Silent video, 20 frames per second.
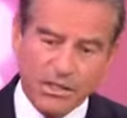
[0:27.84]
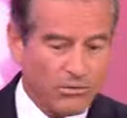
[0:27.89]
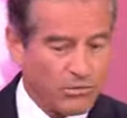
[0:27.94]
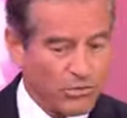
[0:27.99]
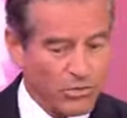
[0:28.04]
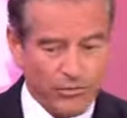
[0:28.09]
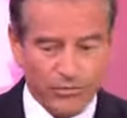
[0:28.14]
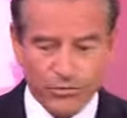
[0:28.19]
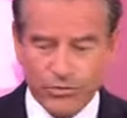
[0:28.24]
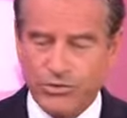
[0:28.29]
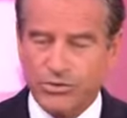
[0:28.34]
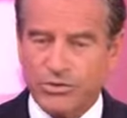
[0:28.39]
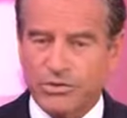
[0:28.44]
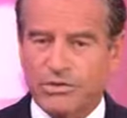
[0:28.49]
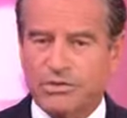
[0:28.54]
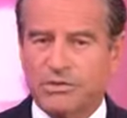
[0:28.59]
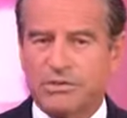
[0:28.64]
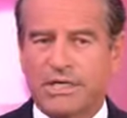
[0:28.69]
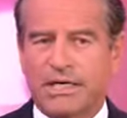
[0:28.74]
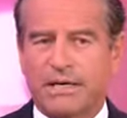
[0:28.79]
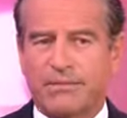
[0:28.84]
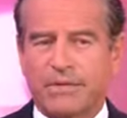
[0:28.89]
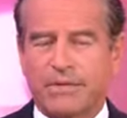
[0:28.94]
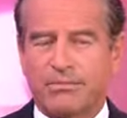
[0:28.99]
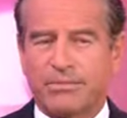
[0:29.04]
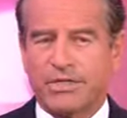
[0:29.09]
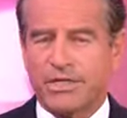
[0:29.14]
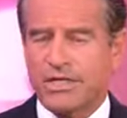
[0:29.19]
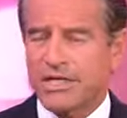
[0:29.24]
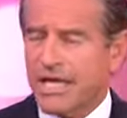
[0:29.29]
We all fall short,
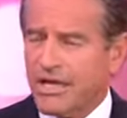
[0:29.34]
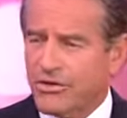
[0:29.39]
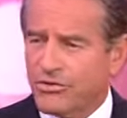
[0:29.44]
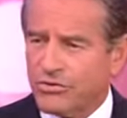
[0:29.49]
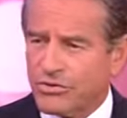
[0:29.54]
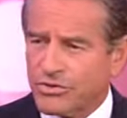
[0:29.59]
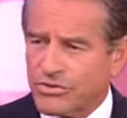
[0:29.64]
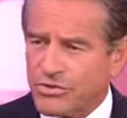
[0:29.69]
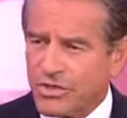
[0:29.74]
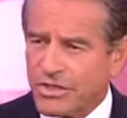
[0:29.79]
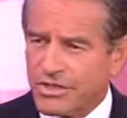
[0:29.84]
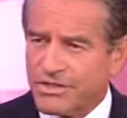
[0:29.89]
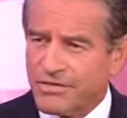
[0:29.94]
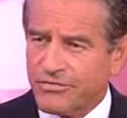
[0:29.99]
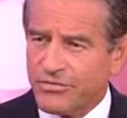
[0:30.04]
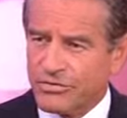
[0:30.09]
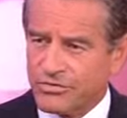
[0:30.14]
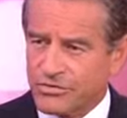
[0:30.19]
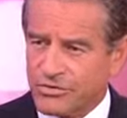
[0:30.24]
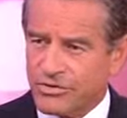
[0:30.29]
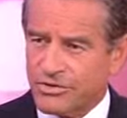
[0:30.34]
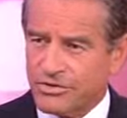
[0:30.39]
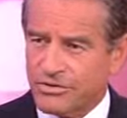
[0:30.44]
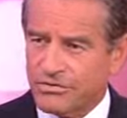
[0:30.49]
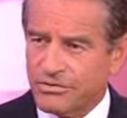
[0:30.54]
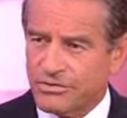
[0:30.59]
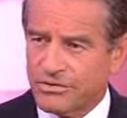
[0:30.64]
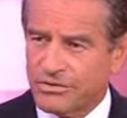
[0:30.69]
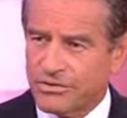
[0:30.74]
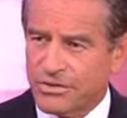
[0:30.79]
but you can do it. It's not difficult to do,
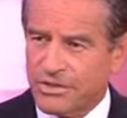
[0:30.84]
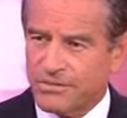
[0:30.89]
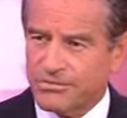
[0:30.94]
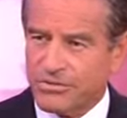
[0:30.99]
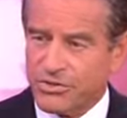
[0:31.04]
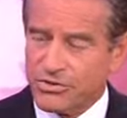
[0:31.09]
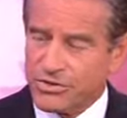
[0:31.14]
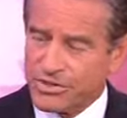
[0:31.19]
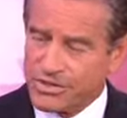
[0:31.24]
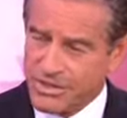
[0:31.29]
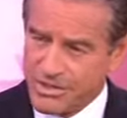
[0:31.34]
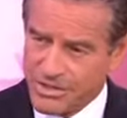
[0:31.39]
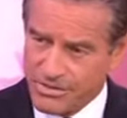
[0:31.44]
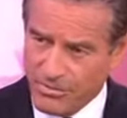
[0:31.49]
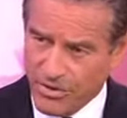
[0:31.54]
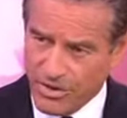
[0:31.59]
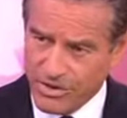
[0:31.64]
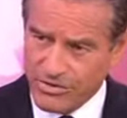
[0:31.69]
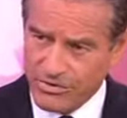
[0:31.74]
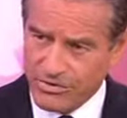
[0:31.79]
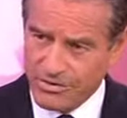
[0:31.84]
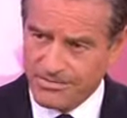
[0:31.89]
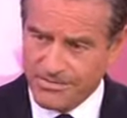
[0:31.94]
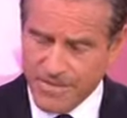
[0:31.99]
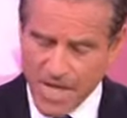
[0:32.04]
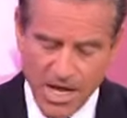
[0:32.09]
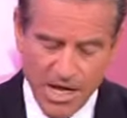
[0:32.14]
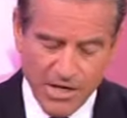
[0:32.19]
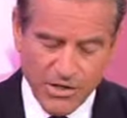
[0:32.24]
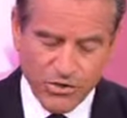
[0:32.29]
but you've got to set your mind to it,
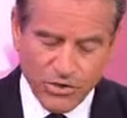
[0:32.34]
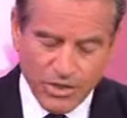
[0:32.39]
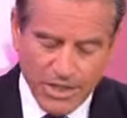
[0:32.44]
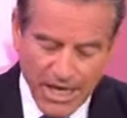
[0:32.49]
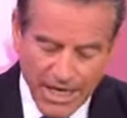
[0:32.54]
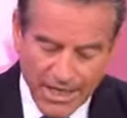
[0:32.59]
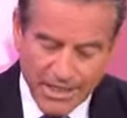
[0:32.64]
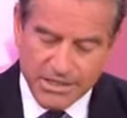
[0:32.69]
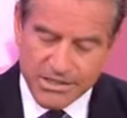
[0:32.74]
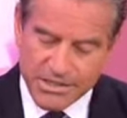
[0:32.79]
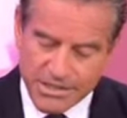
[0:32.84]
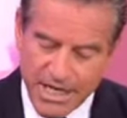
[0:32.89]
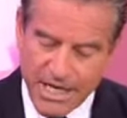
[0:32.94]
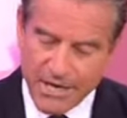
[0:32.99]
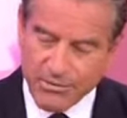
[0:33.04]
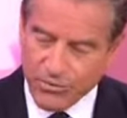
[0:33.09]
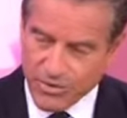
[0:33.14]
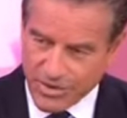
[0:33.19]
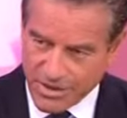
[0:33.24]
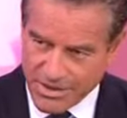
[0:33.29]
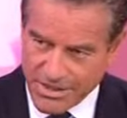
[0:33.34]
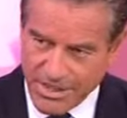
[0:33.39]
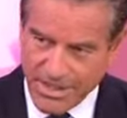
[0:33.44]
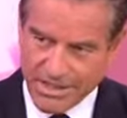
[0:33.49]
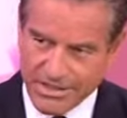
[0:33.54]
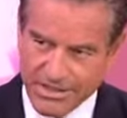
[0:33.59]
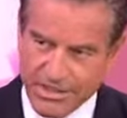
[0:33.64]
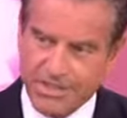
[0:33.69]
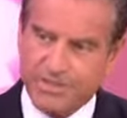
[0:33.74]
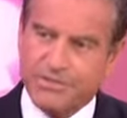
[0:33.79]
and you've got to understand what your
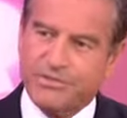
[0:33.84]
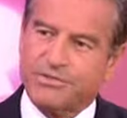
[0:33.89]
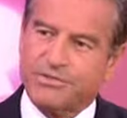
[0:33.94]
task is.